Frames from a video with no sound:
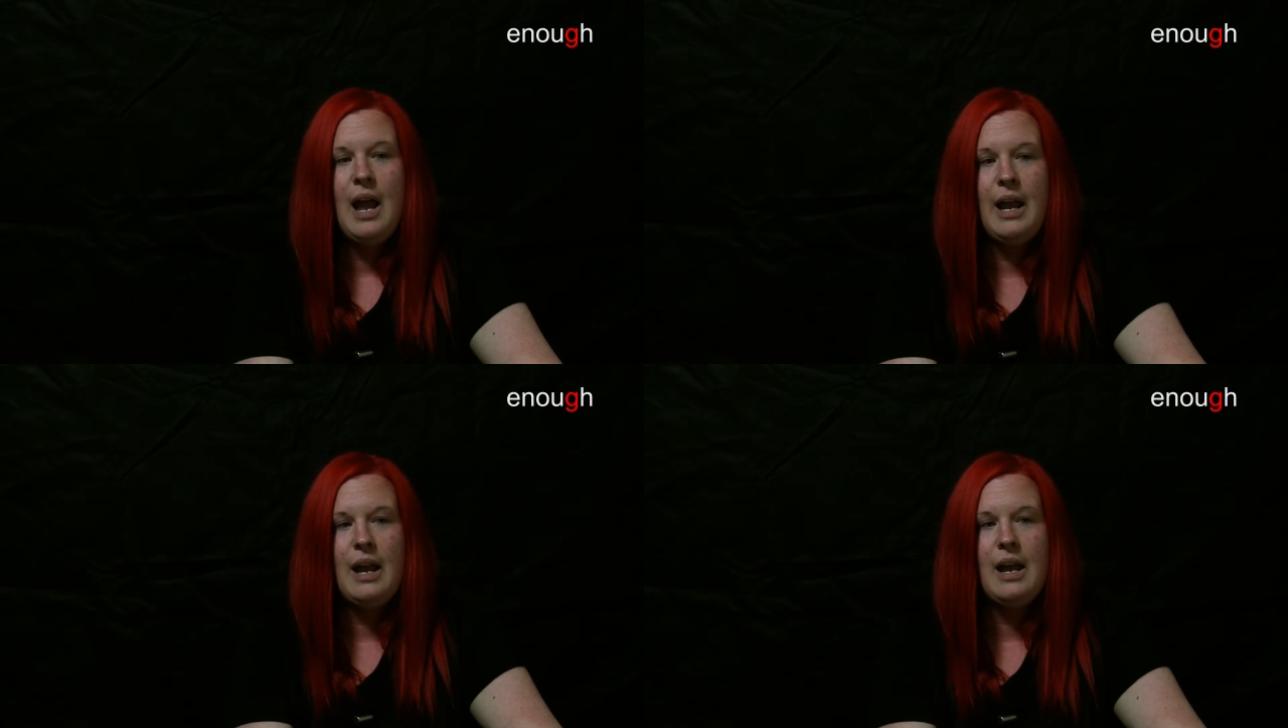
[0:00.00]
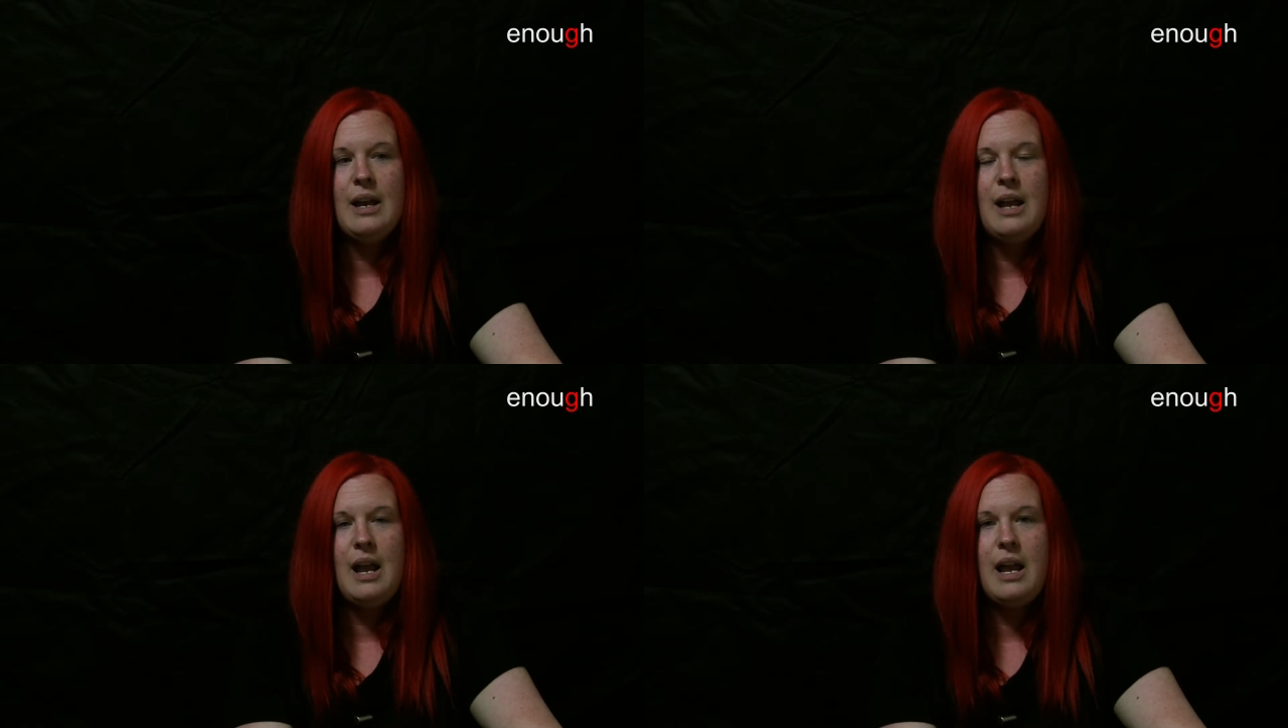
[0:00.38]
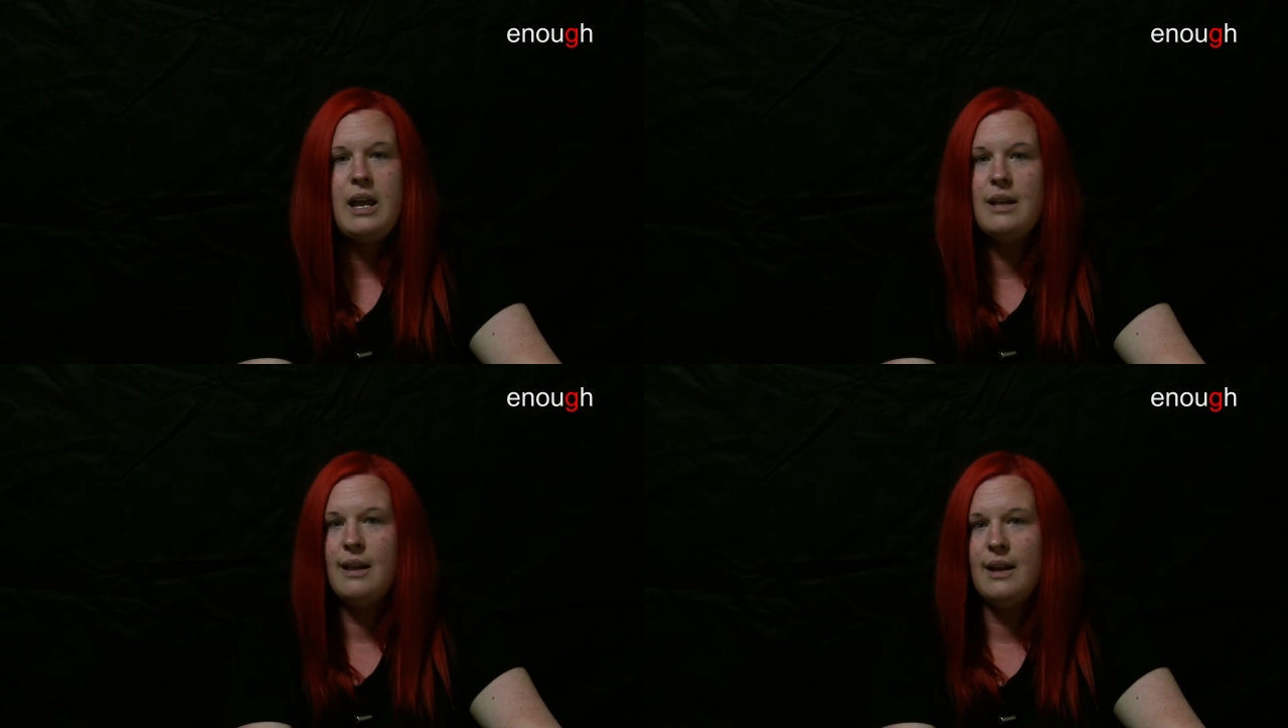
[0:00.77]
And
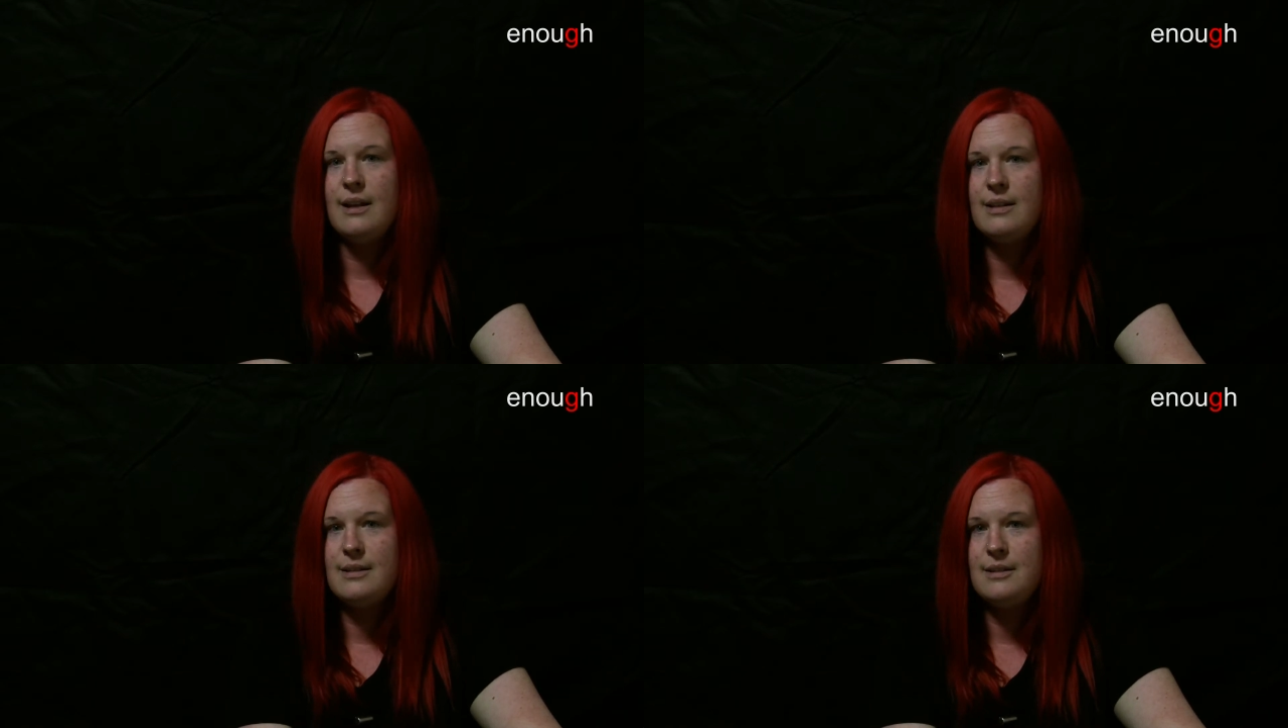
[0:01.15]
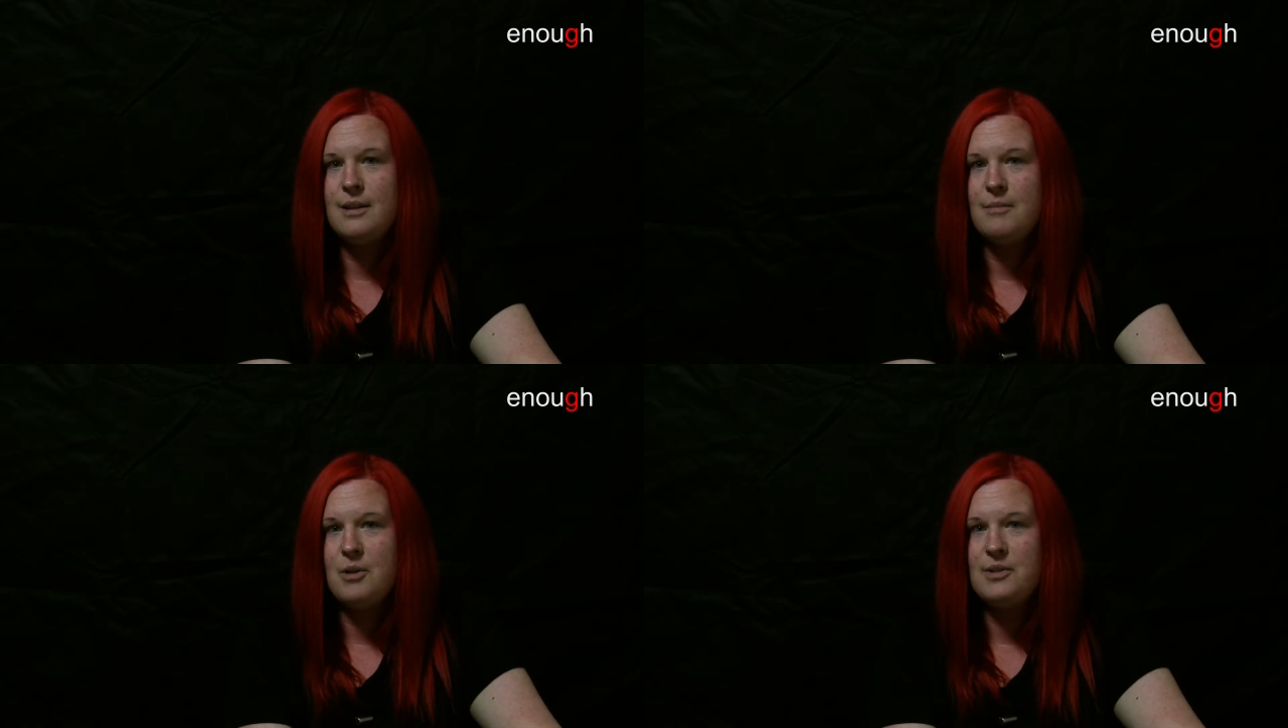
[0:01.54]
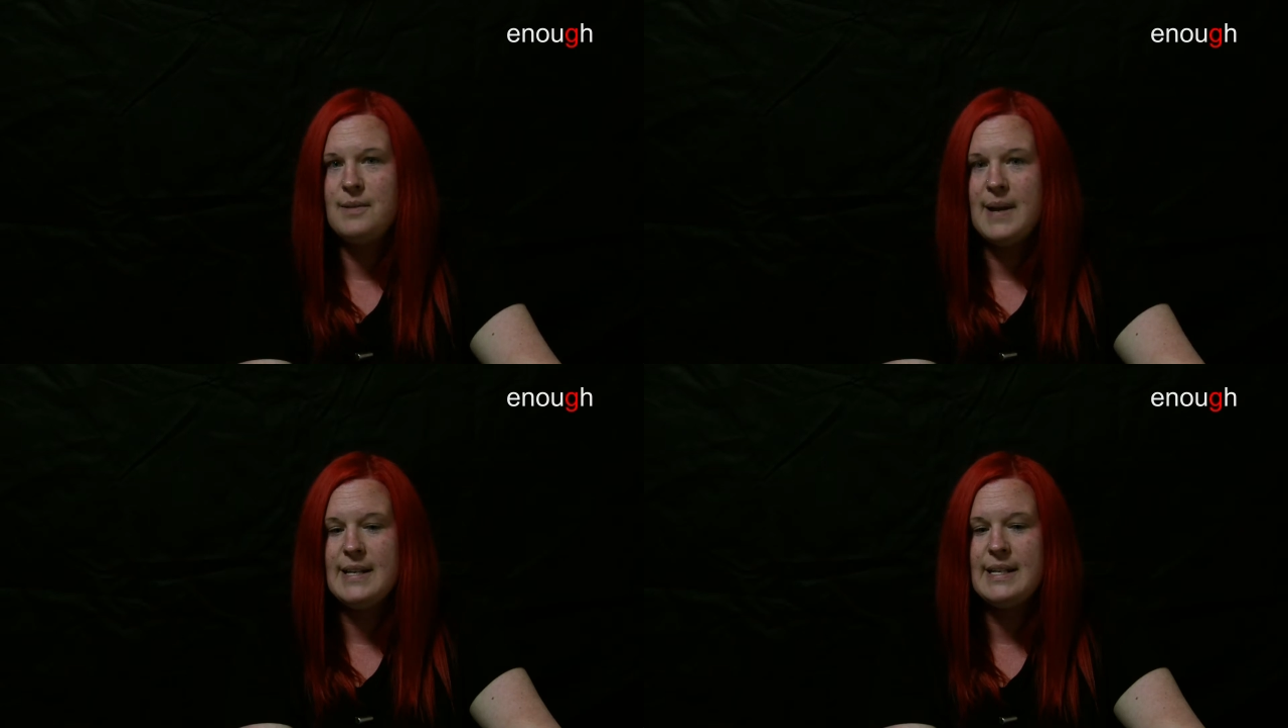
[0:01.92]
he led us to the
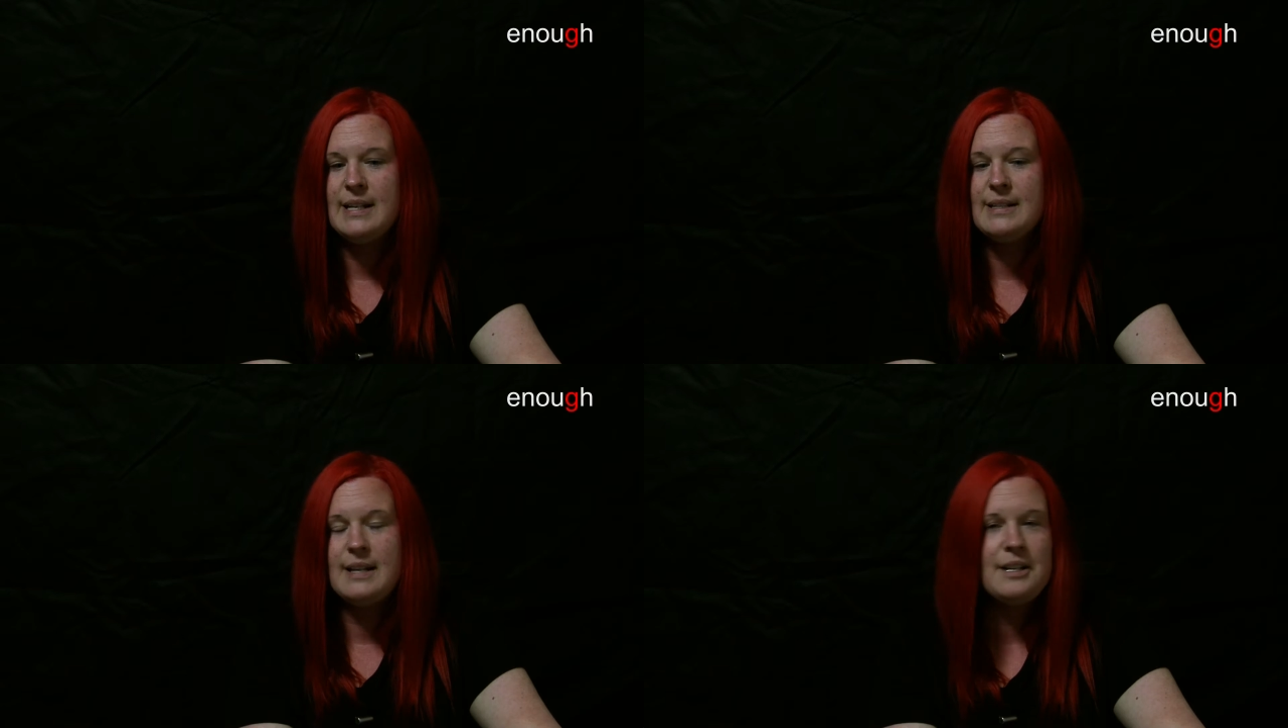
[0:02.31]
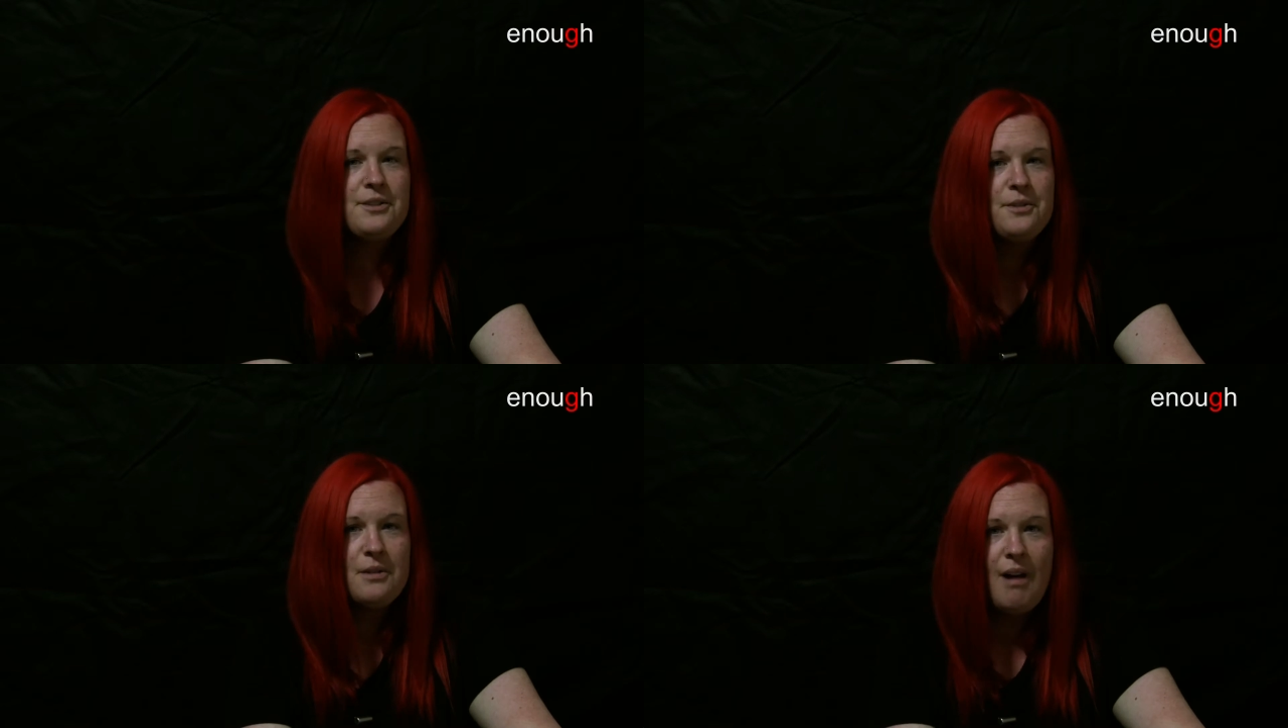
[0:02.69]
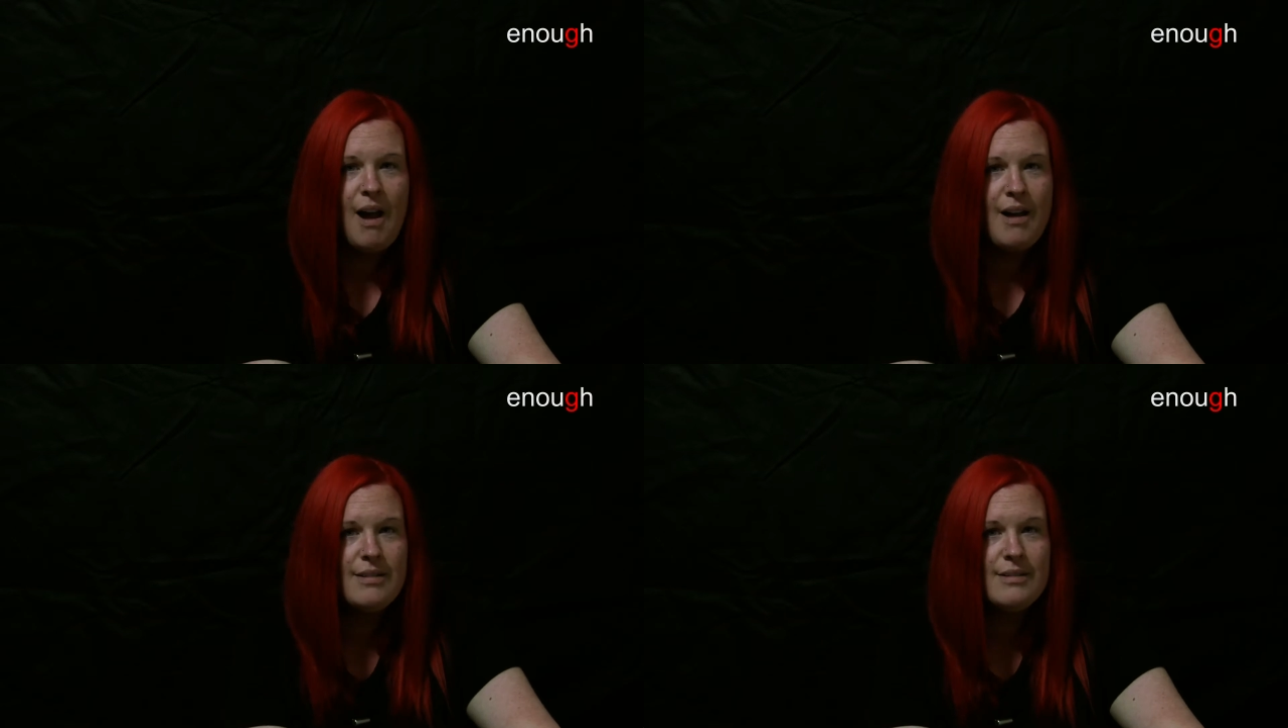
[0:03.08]
most amazing Sunday school
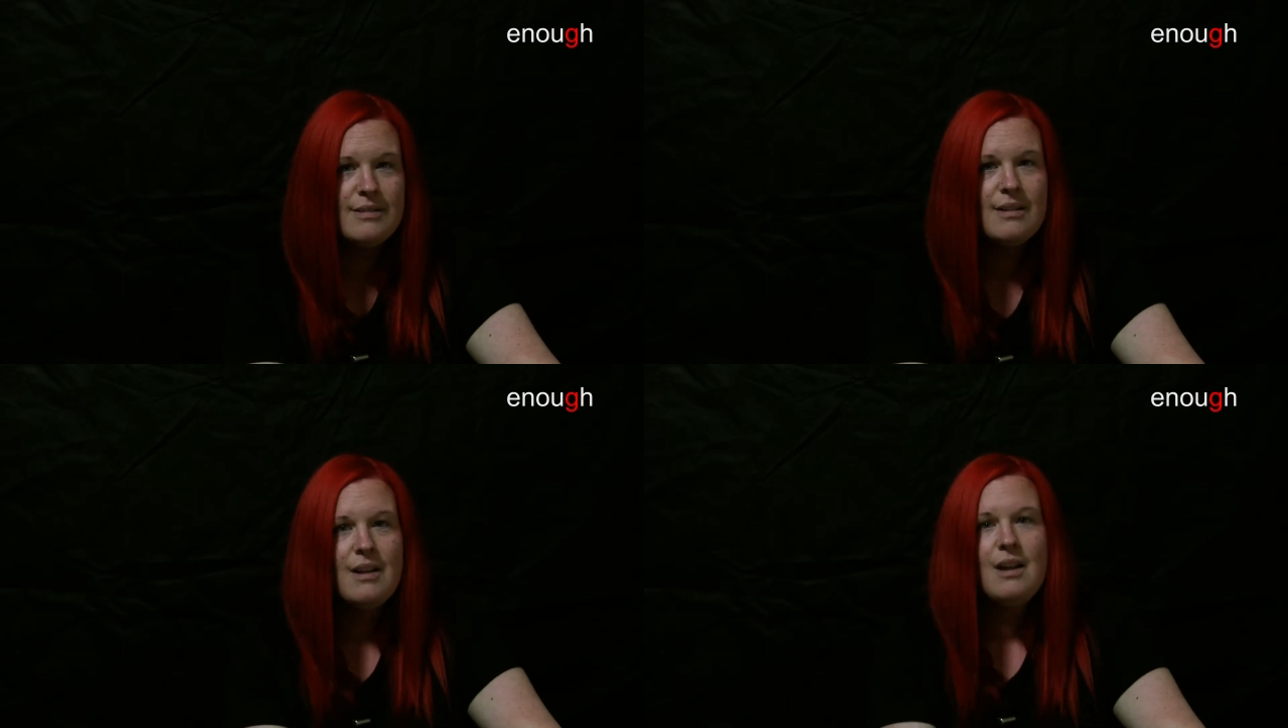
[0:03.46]
class.